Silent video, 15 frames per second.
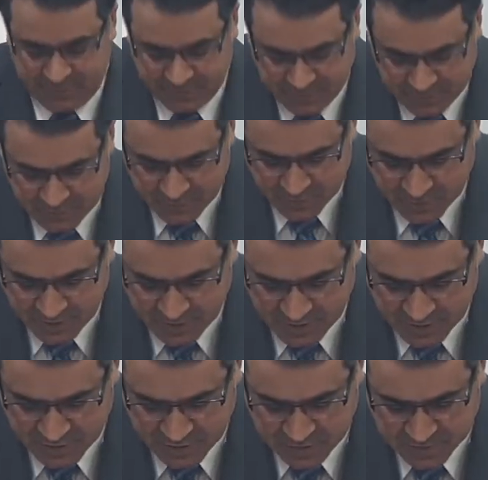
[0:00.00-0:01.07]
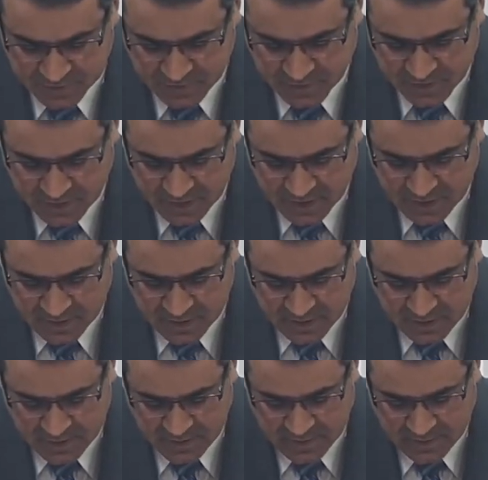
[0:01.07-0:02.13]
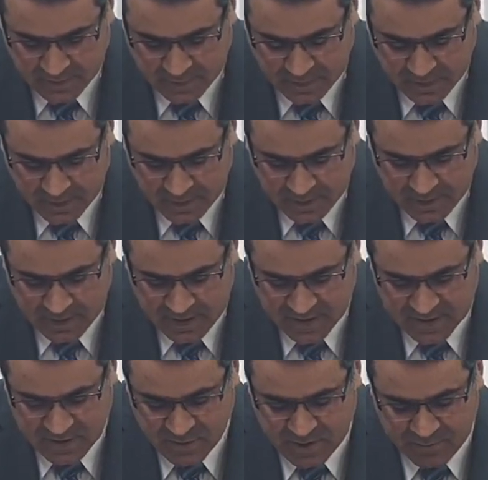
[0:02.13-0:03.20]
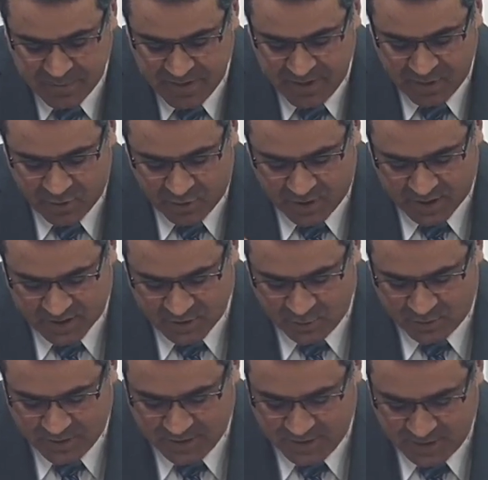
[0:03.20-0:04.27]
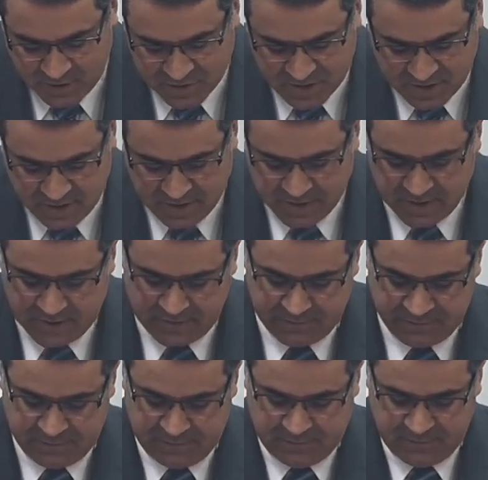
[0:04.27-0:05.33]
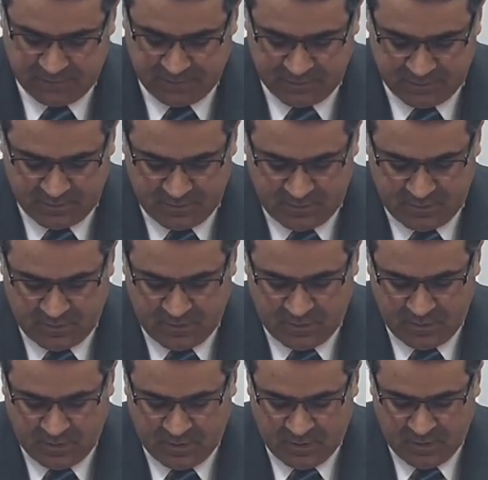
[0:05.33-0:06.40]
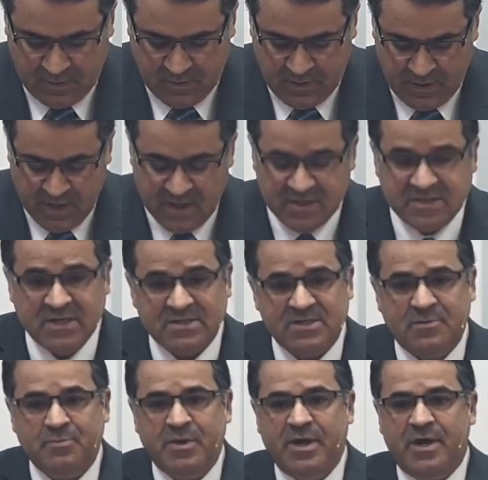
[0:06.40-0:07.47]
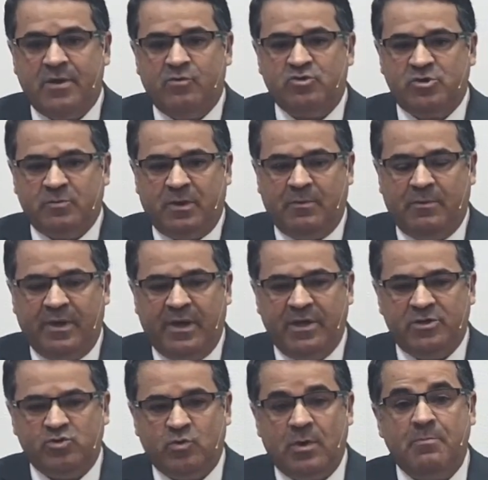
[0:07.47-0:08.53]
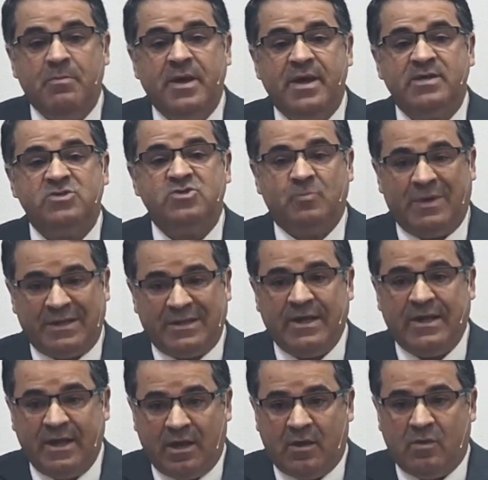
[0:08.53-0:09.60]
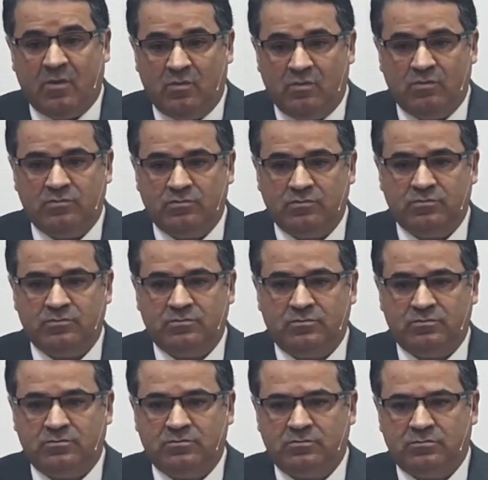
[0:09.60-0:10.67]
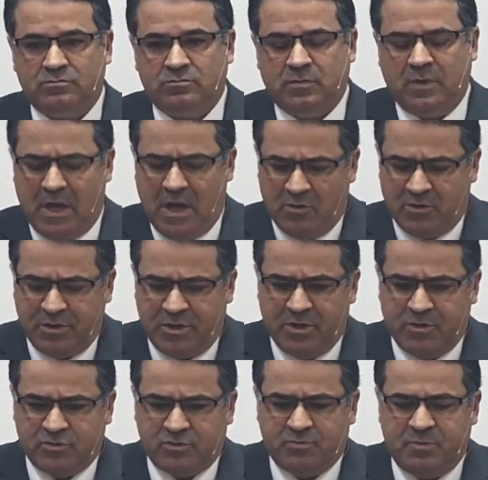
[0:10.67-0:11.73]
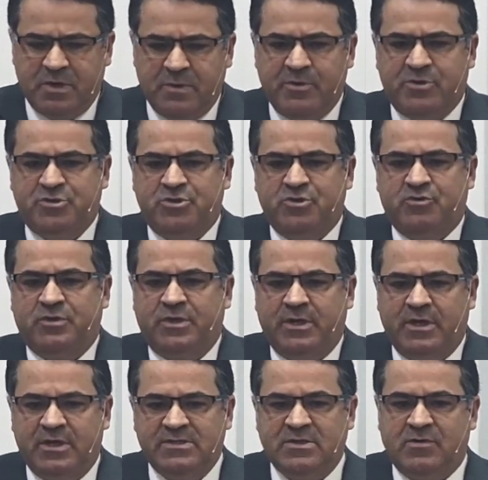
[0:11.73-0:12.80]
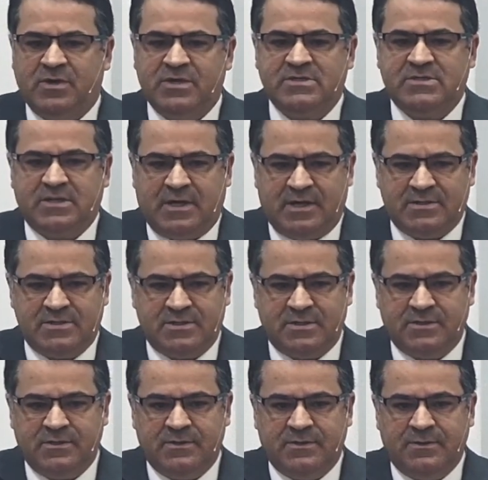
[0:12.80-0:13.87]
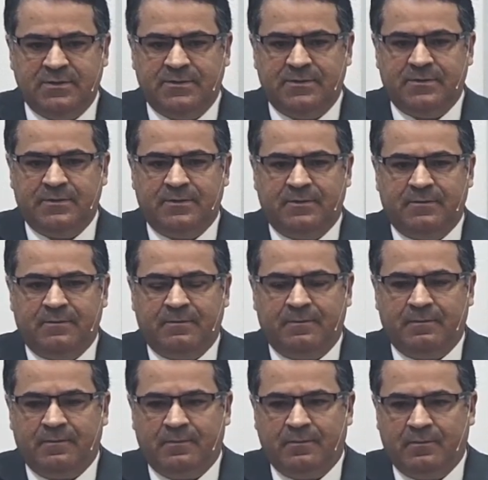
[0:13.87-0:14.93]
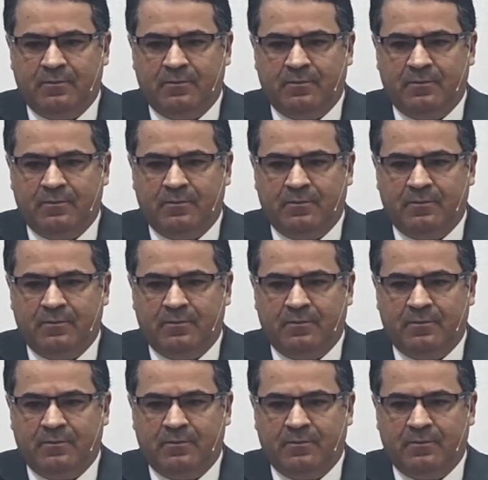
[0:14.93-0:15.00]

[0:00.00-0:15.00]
you try to you know, flourish too much, you end up getting confused. So they have not opened their heart to God yet, and they received recently a material blessing. The Lord has allowed them to